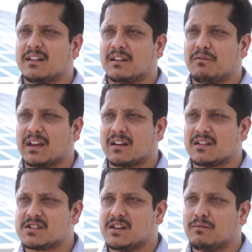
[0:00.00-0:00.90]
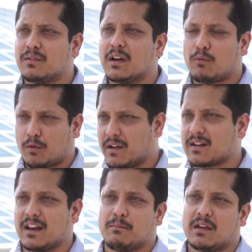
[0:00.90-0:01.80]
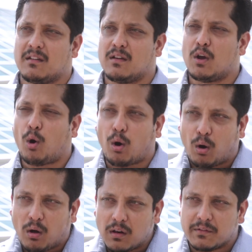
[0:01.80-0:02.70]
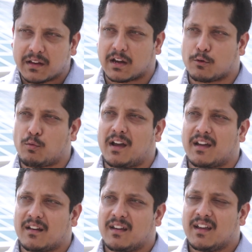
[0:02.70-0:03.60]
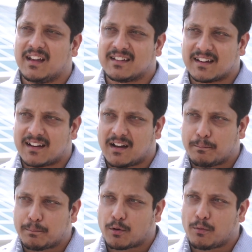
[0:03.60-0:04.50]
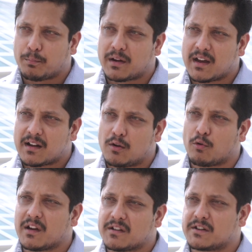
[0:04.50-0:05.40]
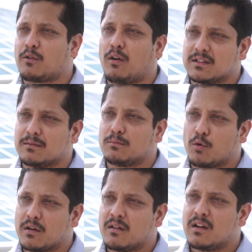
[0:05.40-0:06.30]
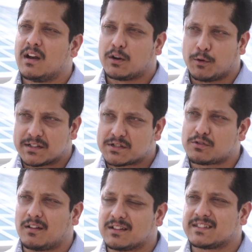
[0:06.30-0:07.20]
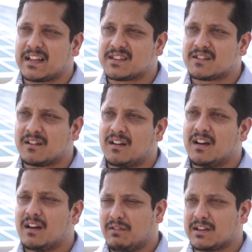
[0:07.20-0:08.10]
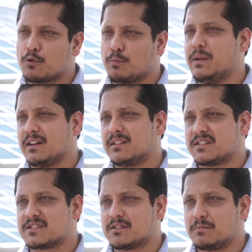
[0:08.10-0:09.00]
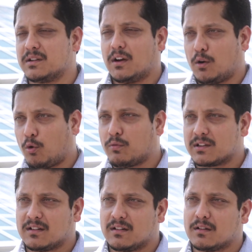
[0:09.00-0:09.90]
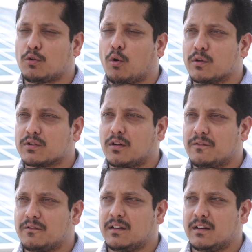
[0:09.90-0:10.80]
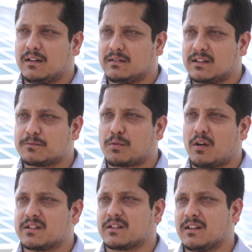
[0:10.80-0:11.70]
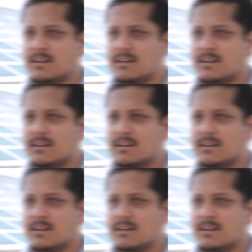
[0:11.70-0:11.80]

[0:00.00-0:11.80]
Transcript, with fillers: that we can achieve what we are claiming. All we require is an appropriate location on the motor to install the sensor without being disturbed over the course of uh, this project.